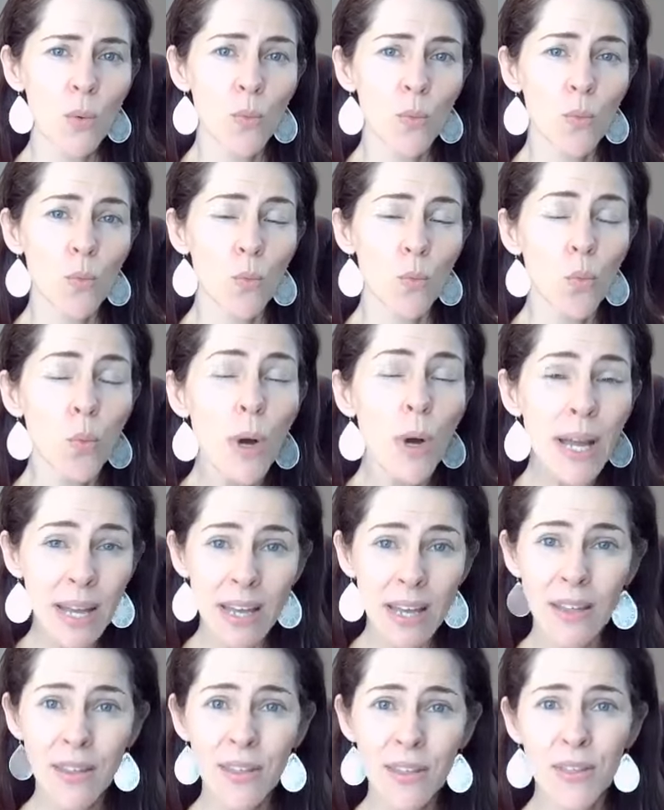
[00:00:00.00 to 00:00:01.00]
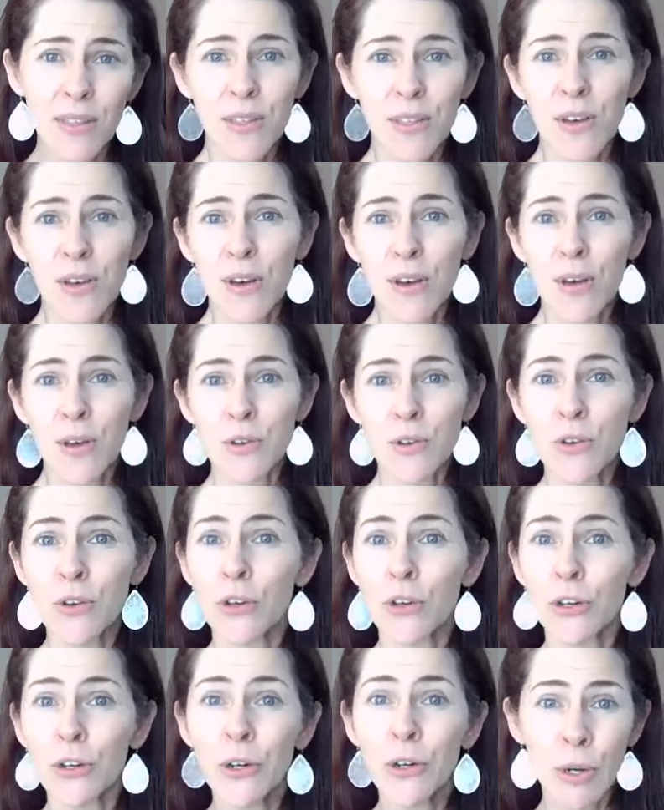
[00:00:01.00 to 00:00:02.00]
with the
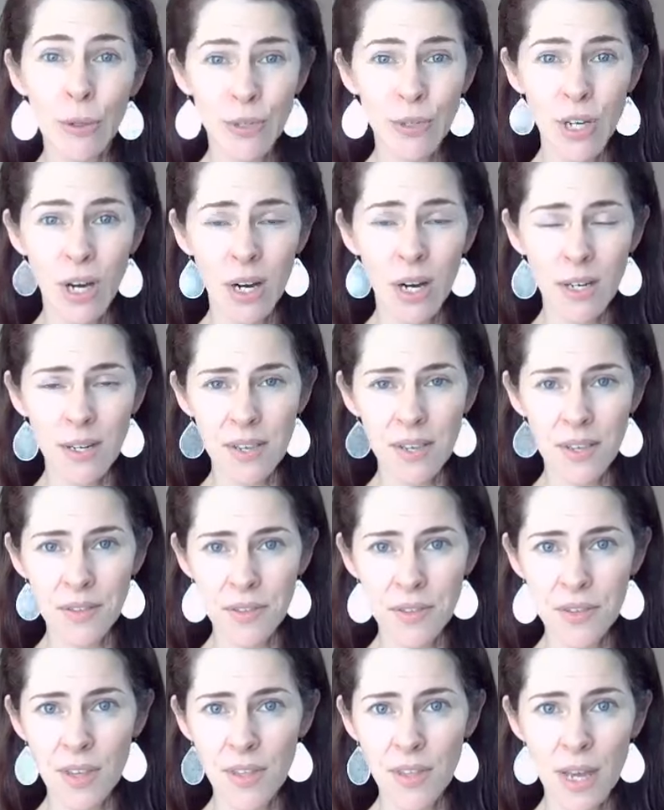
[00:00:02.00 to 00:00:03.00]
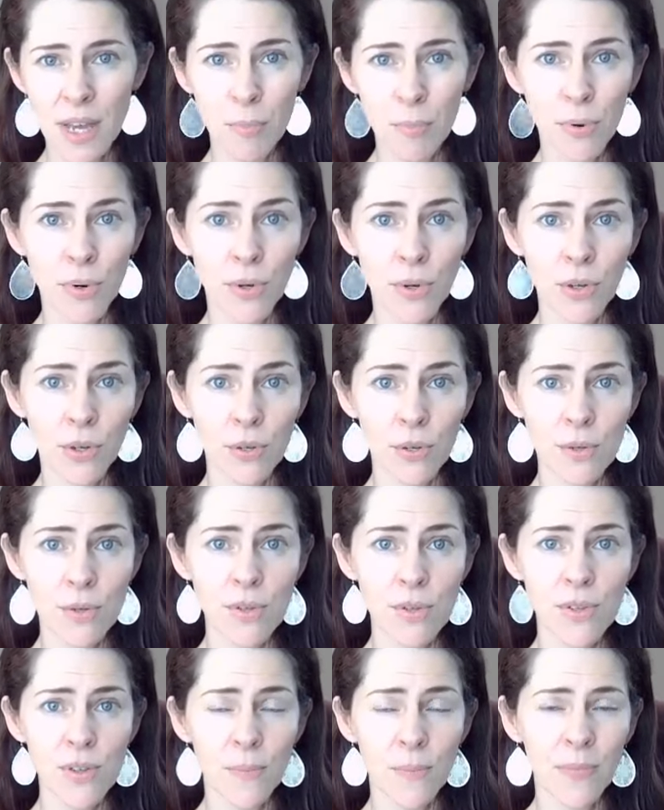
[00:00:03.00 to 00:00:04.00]
neurotoxins that they
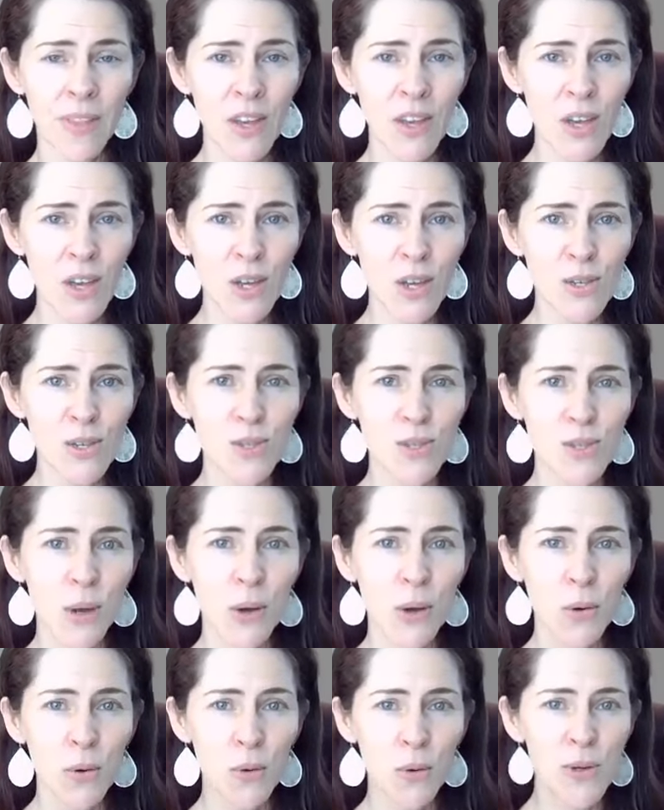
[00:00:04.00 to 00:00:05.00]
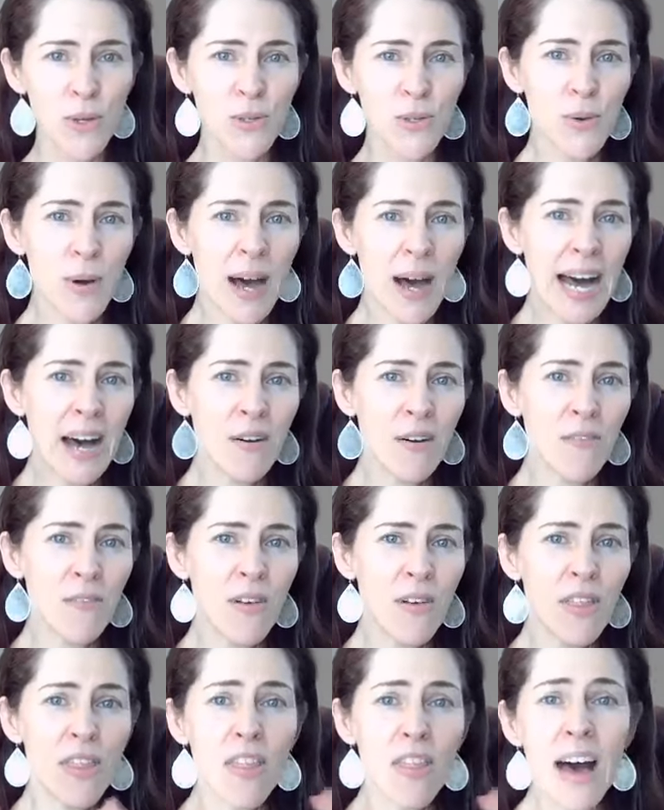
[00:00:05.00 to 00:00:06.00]
produce. So you have
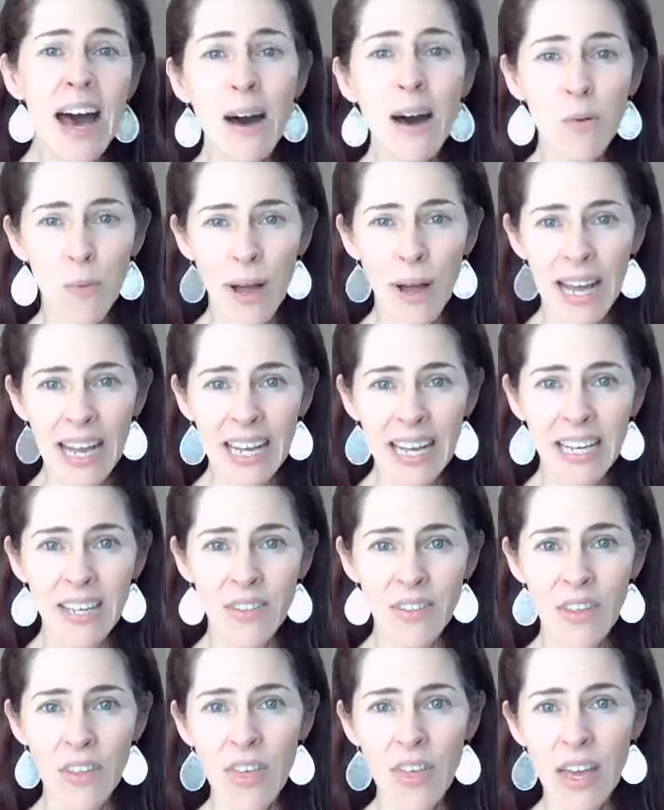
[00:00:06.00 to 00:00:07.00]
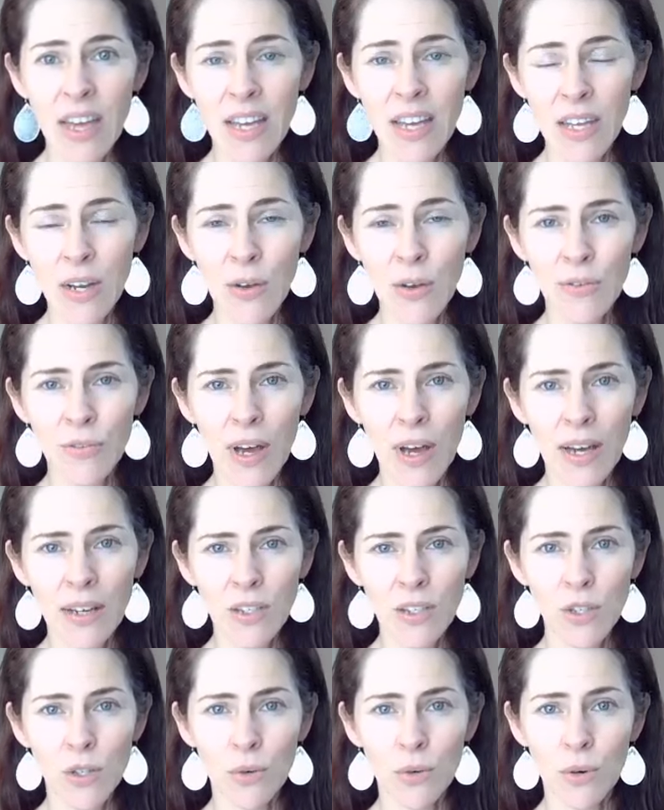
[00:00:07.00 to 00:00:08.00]
that way that they can
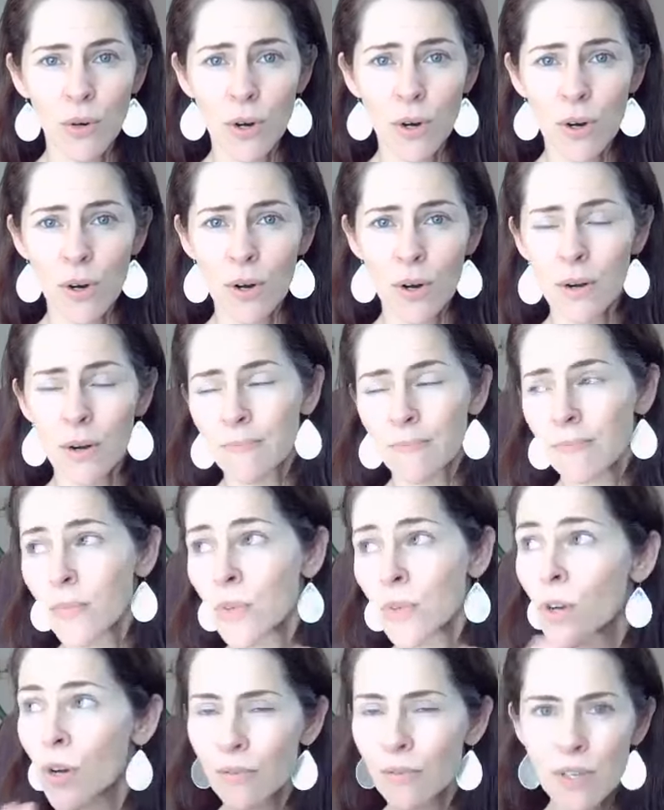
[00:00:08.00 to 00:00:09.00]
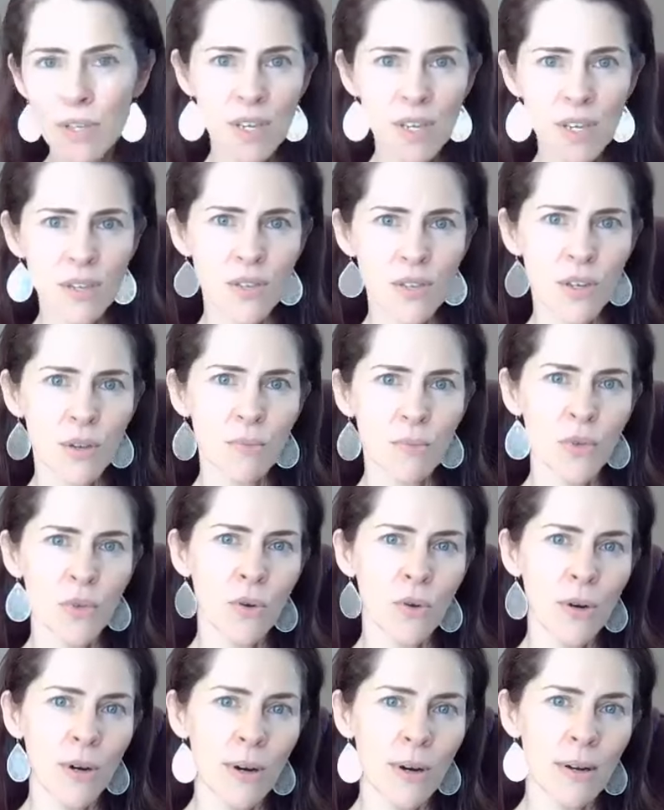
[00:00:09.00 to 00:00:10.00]
affect your nervous system,
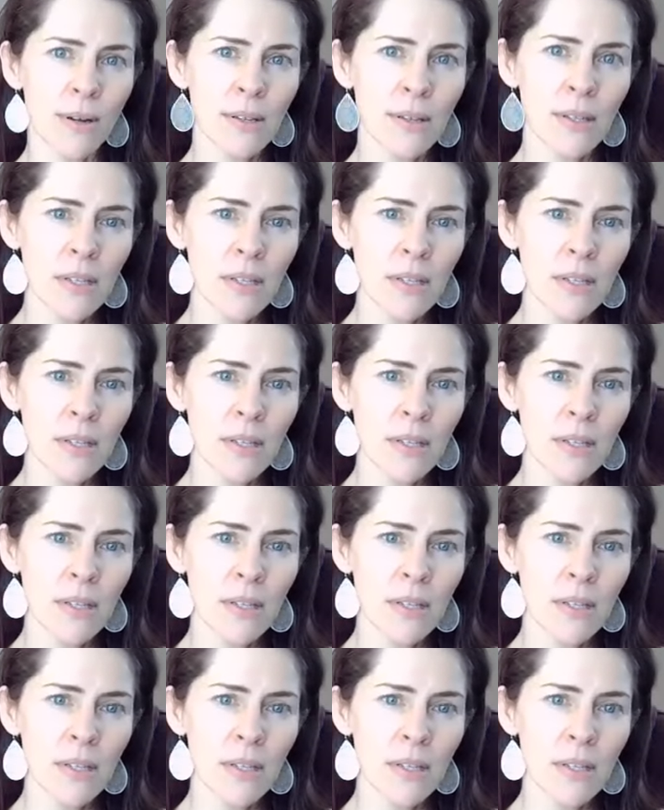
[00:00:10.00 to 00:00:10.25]
your